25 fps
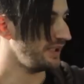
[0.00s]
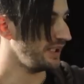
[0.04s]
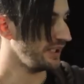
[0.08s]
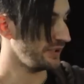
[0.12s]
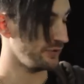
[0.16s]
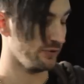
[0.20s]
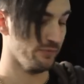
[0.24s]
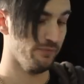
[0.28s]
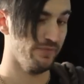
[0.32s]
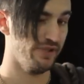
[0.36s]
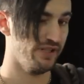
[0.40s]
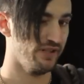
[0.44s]
got
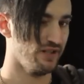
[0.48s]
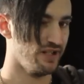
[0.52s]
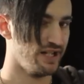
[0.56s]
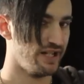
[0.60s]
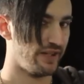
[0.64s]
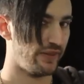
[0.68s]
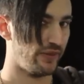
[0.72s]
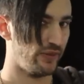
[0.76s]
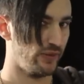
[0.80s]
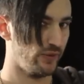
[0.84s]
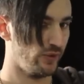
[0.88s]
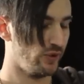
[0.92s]
to admit,
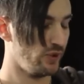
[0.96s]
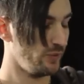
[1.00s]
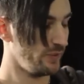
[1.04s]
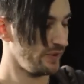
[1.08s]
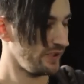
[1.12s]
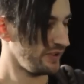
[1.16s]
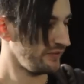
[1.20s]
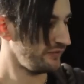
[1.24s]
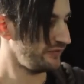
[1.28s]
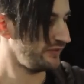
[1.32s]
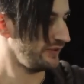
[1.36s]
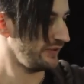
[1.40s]
I thought
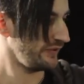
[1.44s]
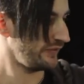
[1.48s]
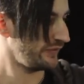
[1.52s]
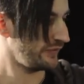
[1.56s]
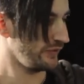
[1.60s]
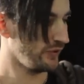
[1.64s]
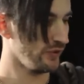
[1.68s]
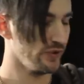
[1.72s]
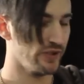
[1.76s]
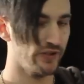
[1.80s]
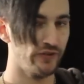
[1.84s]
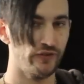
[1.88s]
when I first
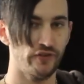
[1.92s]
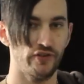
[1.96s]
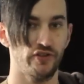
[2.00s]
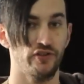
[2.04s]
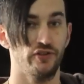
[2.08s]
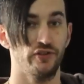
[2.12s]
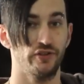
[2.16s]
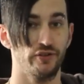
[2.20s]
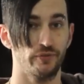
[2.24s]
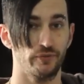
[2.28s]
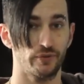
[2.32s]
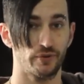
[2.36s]
saw this
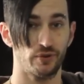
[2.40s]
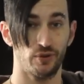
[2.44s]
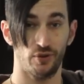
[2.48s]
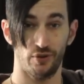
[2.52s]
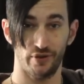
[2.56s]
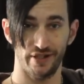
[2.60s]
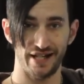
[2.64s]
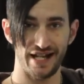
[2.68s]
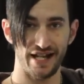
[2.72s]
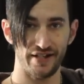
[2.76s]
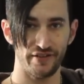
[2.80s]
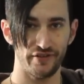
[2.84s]
that you could
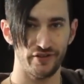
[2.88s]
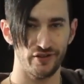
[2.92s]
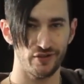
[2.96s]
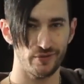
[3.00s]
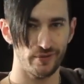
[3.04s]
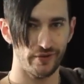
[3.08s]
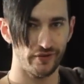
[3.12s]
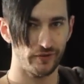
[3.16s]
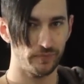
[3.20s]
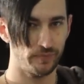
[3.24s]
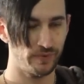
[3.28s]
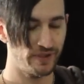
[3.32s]
record out to
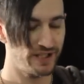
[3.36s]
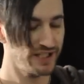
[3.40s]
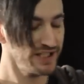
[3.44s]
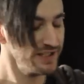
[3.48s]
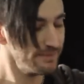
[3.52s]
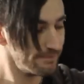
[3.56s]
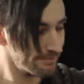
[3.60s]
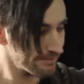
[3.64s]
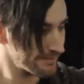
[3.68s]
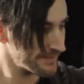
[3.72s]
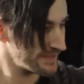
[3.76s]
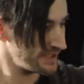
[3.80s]
USB.